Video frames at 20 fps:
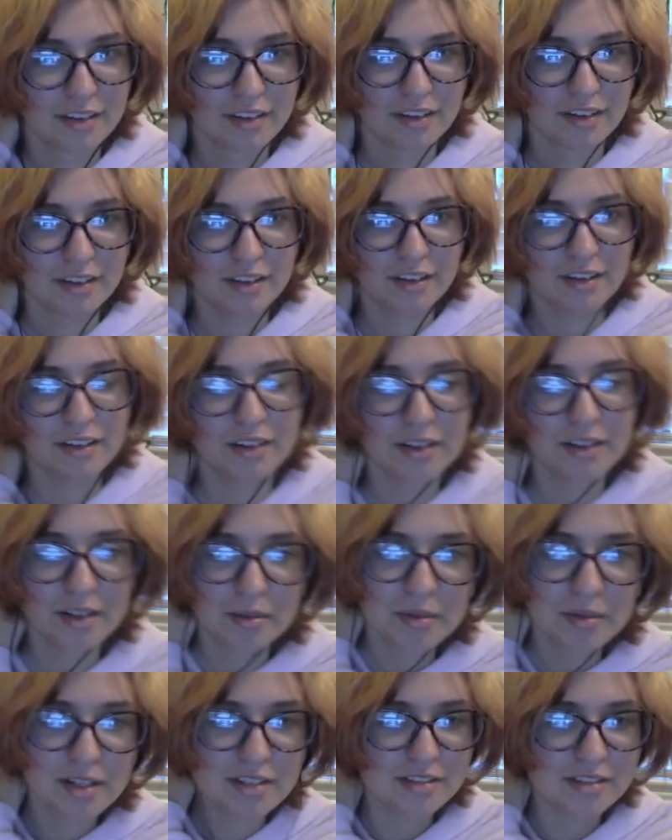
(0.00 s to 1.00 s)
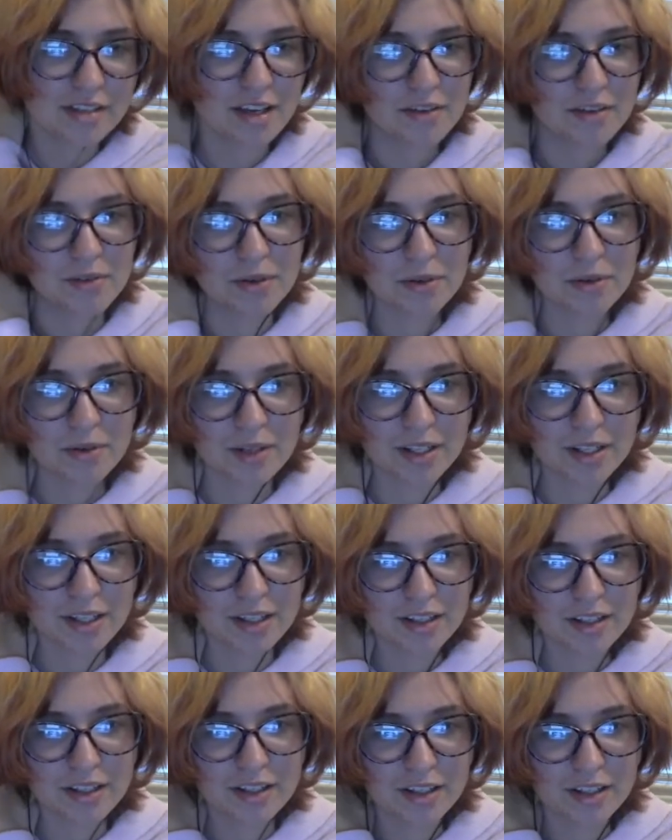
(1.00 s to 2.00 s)
Oh, I'm gonna save real
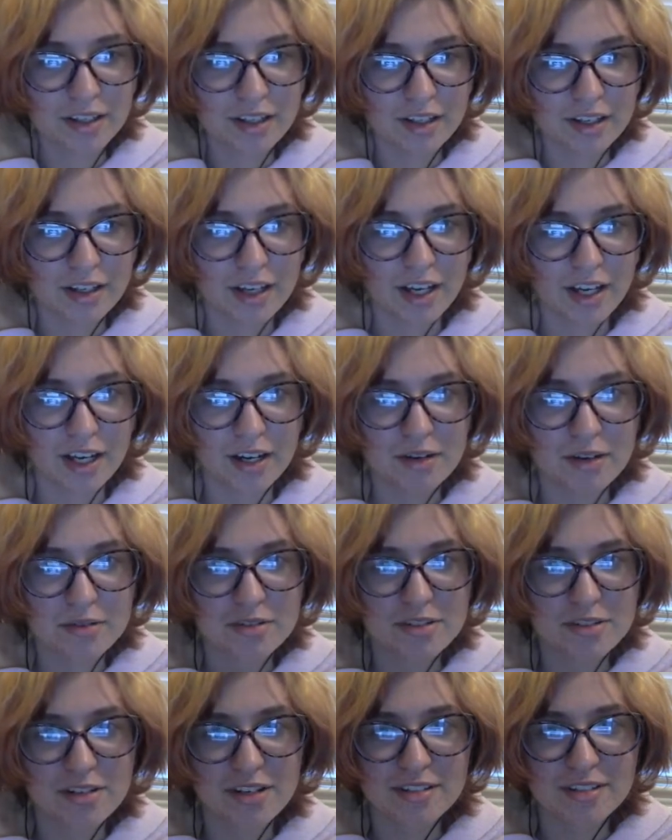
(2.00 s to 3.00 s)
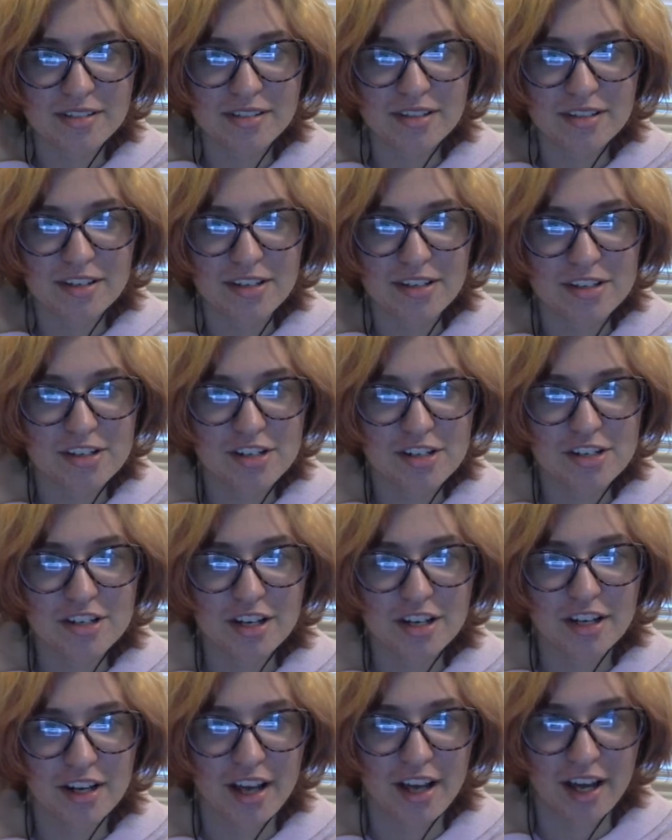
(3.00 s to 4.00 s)
quick. I don't trust the
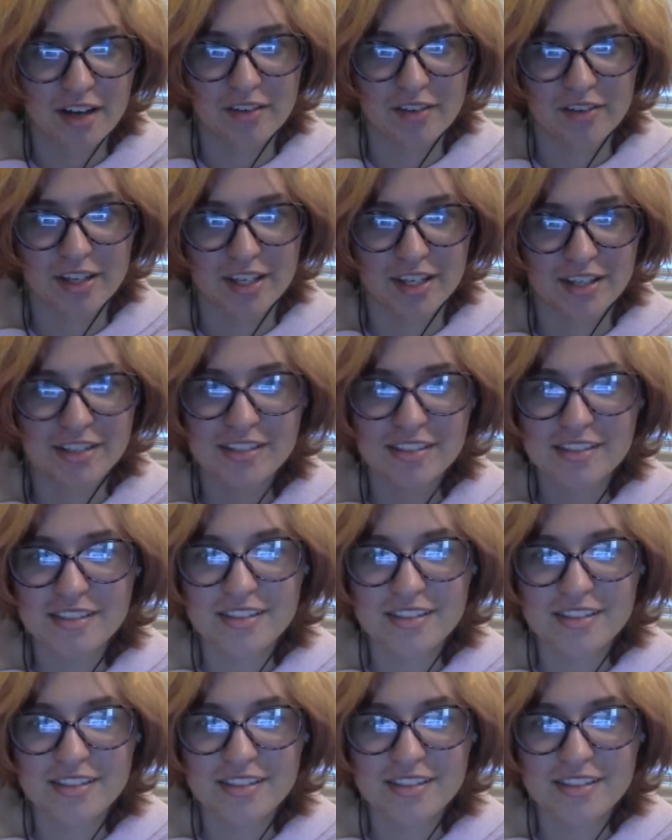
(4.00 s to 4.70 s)
shit out of this.